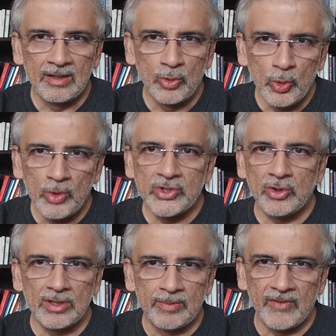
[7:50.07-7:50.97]
Kudos to
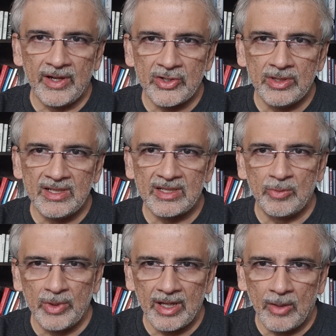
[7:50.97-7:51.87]
all the
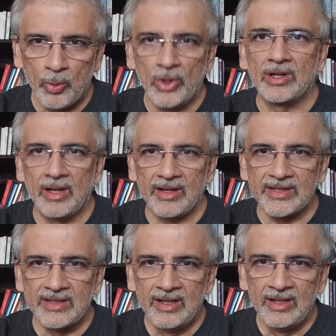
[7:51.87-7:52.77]
professionals. We are world
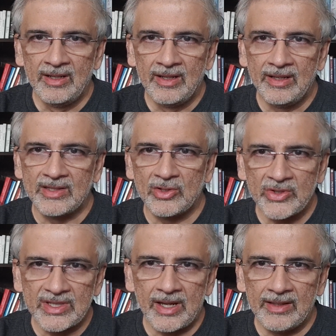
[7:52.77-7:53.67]
class. It's so
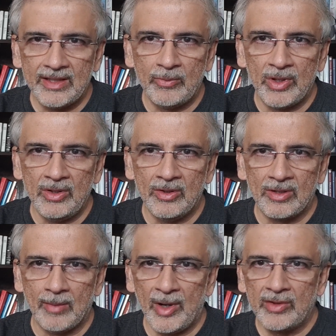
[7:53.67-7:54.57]
sad that when you
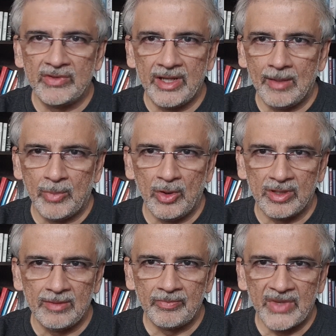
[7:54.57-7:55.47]
come out of the
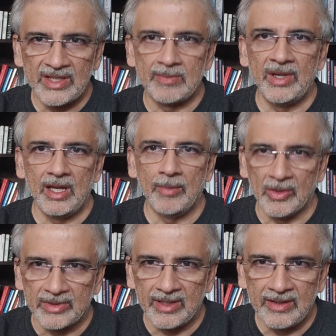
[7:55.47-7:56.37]
airport, it's mayhem
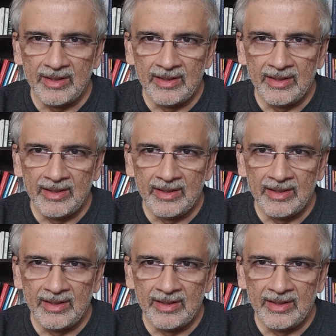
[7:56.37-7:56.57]
out there.